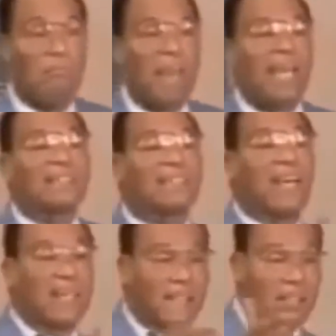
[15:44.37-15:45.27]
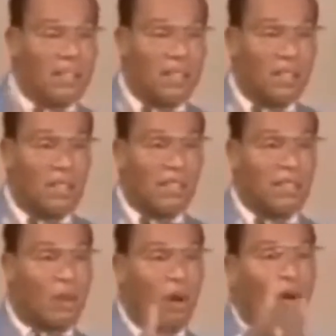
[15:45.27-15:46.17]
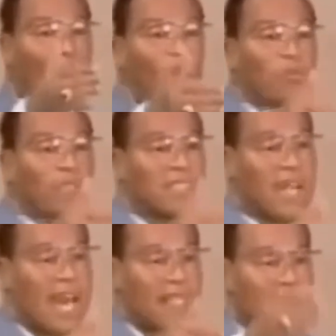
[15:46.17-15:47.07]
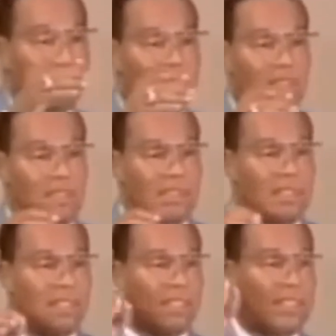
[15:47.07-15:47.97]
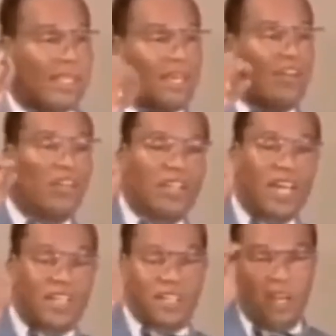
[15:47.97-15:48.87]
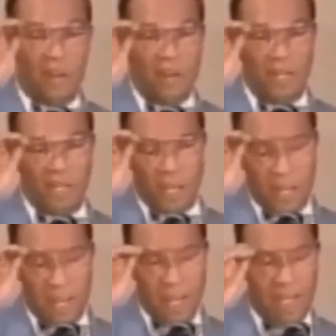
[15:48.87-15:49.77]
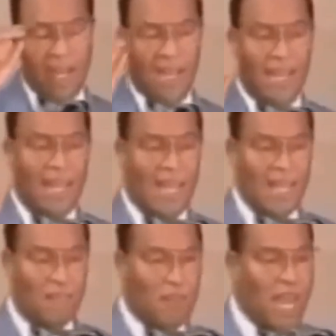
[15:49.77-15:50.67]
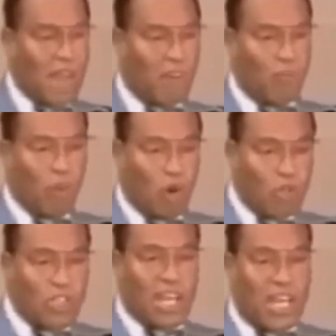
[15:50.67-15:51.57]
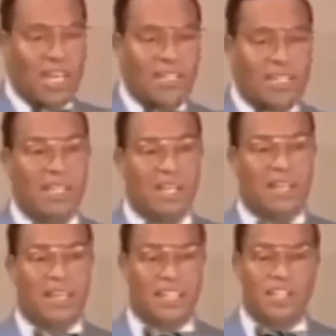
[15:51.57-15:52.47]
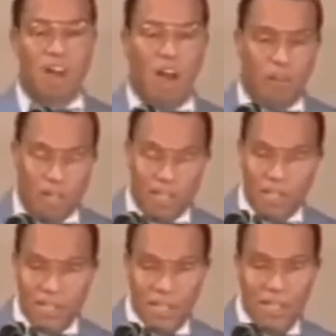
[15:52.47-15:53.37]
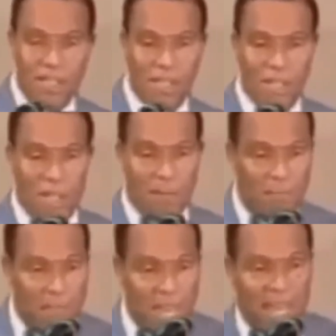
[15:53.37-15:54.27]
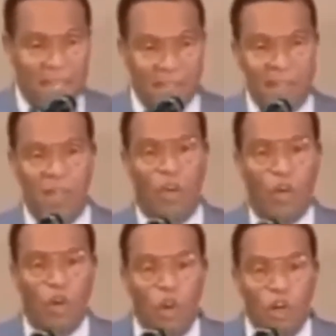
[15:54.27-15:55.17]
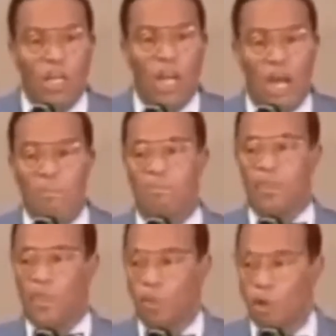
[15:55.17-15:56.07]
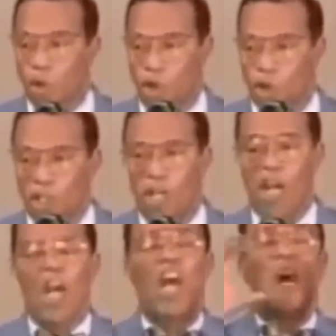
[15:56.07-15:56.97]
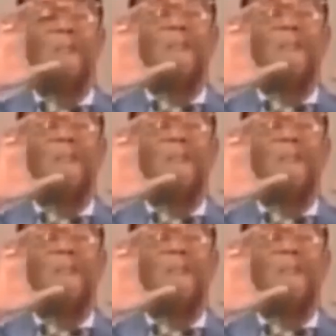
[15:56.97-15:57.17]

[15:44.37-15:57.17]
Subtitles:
Maintain. Go home tonight, get your dictionary, and if you have a Roget's thesaurus, men, look up the word